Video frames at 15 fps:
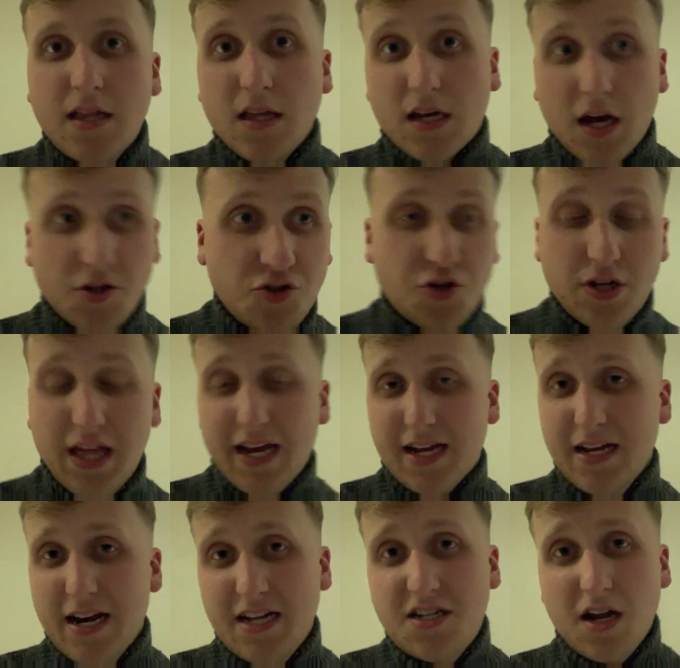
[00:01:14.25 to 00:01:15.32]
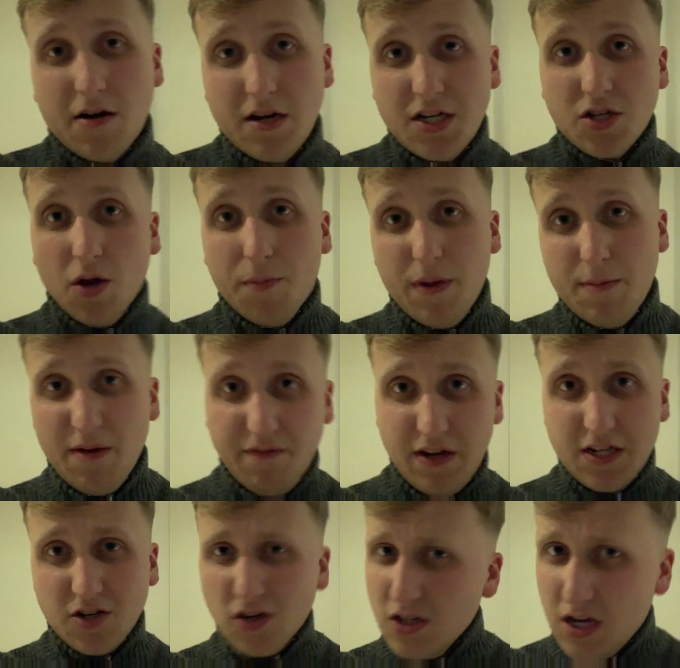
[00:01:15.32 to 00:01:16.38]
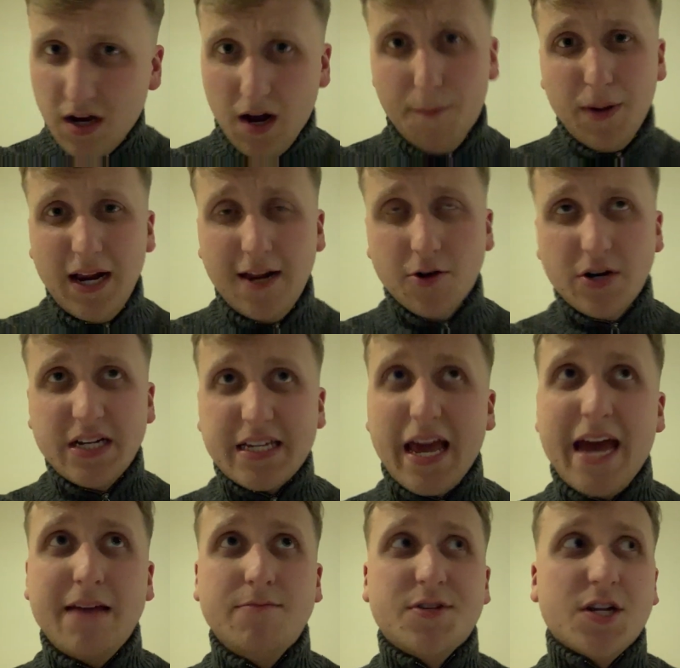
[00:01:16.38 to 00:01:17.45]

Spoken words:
the country that can necessarily stop him if he's completely on his game.